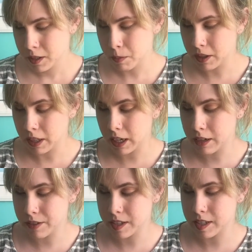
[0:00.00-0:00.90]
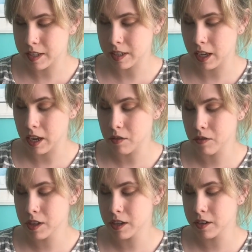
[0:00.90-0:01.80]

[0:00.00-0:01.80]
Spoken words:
Spread the Love is this, like, really,